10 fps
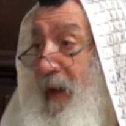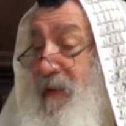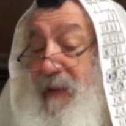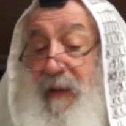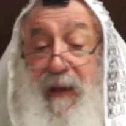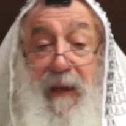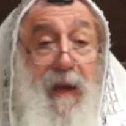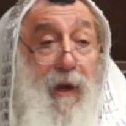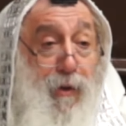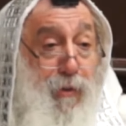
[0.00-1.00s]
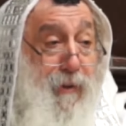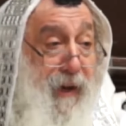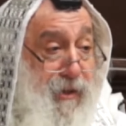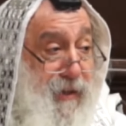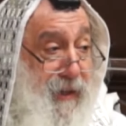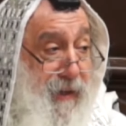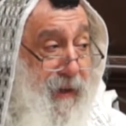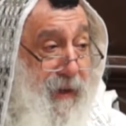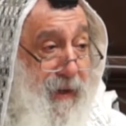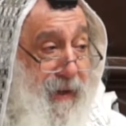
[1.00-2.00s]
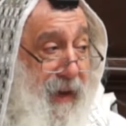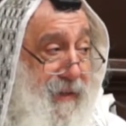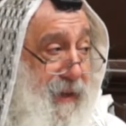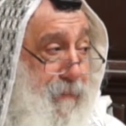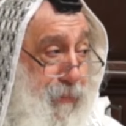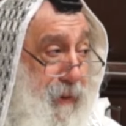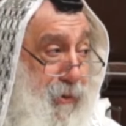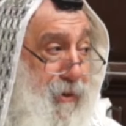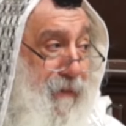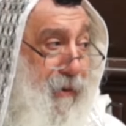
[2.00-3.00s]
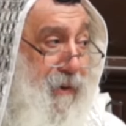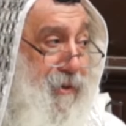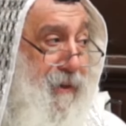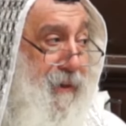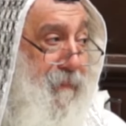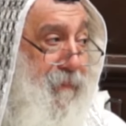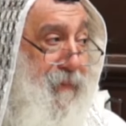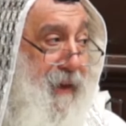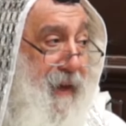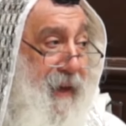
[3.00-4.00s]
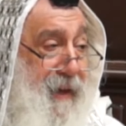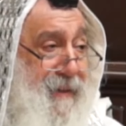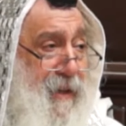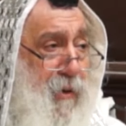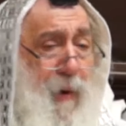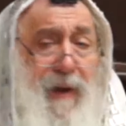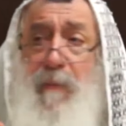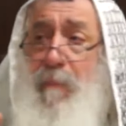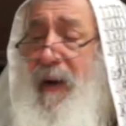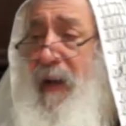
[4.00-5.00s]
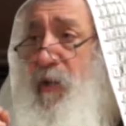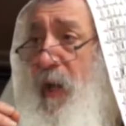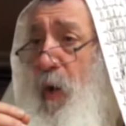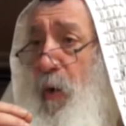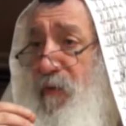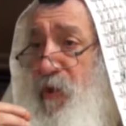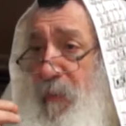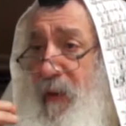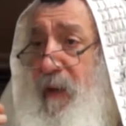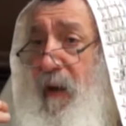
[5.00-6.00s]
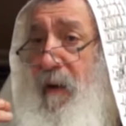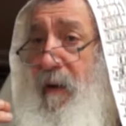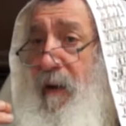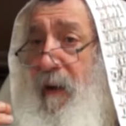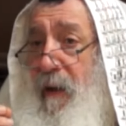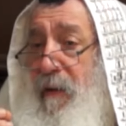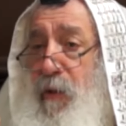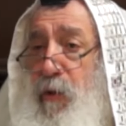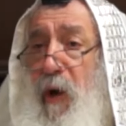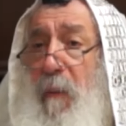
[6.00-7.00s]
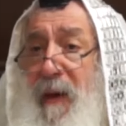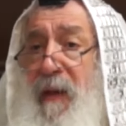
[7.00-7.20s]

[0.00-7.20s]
Sinai. You know, Rashi, he asked a beautiful question. He said, why the parasha of Shemitah, the Torah